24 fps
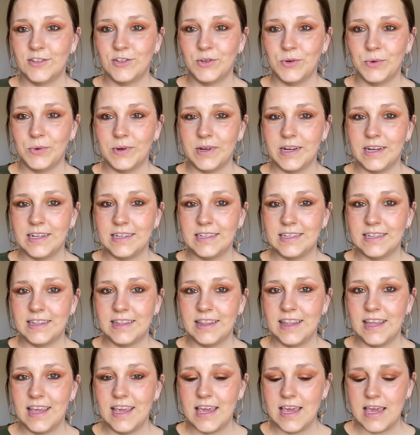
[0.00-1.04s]
joined
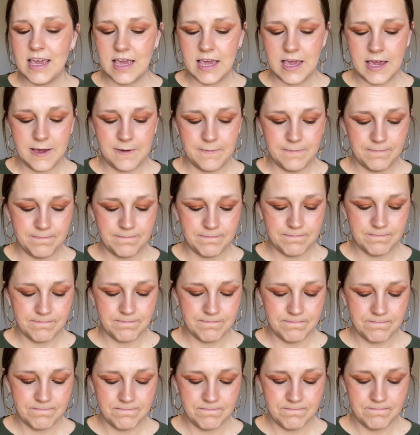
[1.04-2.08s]
the
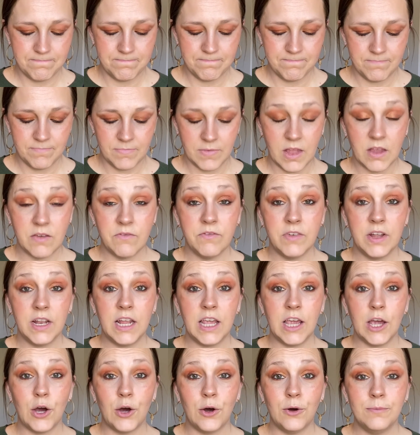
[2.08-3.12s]

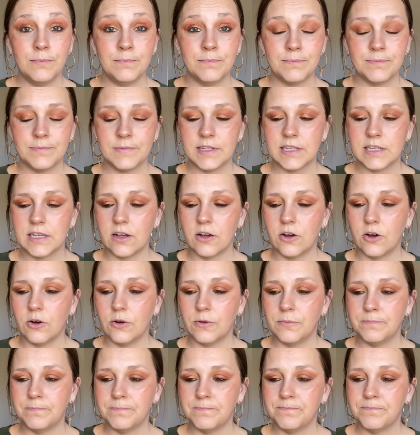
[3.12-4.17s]
video.
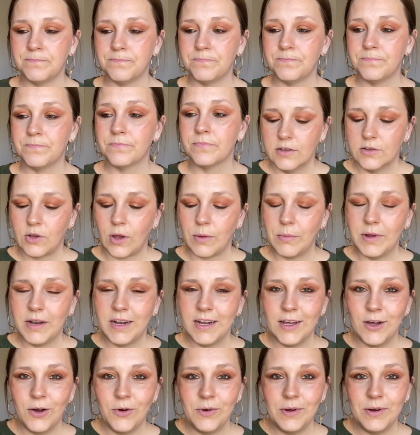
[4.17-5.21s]
So, so I'm going to
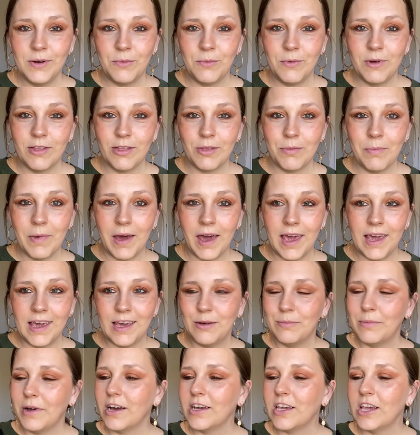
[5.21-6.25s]
go in with my Il
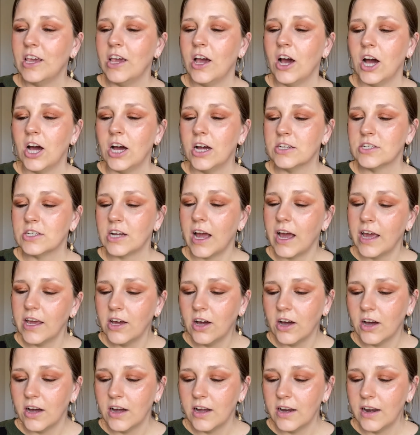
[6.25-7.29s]
Makiage
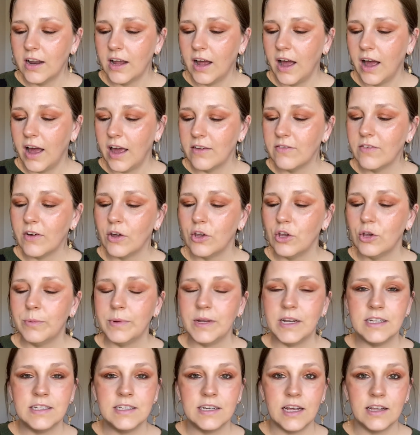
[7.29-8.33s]
Icon High Volume and
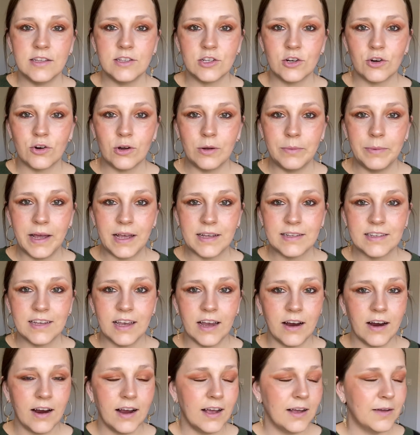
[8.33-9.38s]
Intense Curl
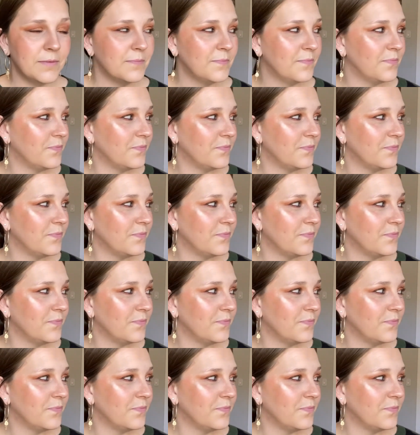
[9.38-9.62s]
Mascara.